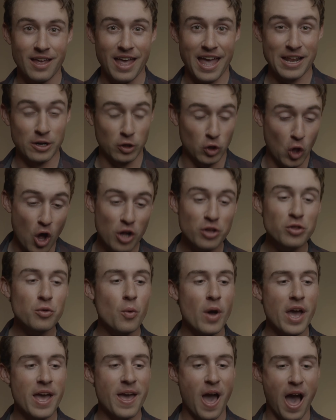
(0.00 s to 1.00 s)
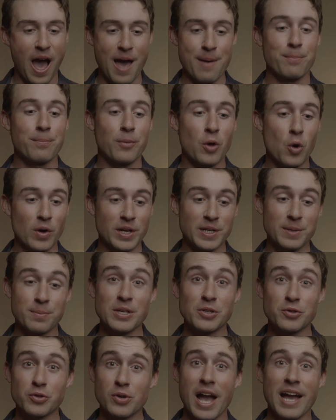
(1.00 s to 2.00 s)
And along the way, I'm going to be
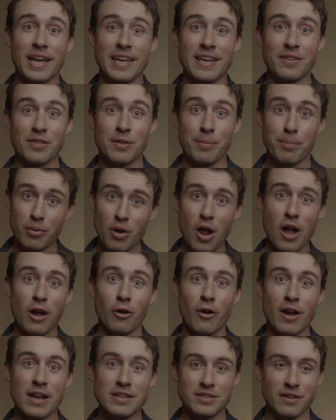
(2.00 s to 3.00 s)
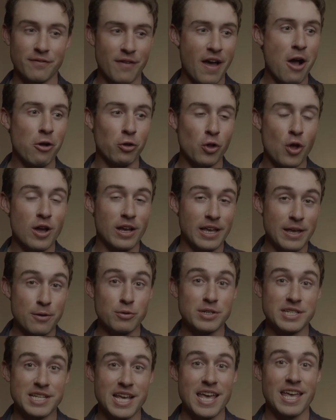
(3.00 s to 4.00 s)
tracking the progress of how long it
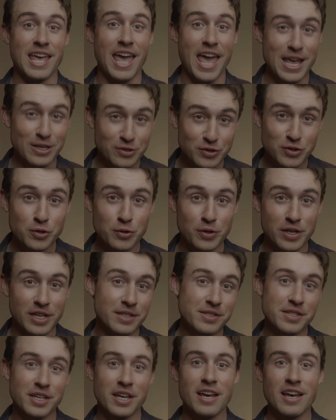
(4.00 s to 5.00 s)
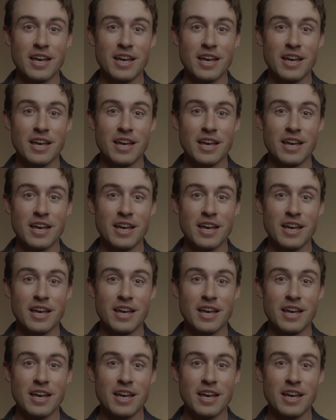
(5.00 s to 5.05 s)
would take a student